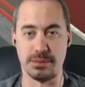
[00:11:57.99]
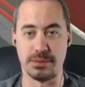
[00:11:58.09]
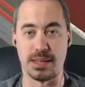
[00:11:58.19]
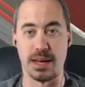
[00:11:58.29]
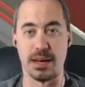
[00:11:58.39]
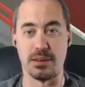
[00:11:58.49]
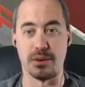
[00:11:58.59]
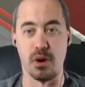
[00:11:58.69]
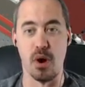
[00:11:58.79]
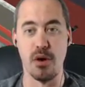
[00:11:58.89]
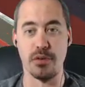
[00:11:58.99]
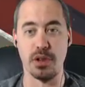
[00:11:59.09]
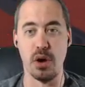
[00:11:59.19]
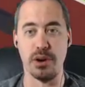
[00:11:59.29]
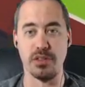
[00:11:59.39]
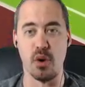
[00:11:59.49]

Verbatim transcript: Okay, they're overloading the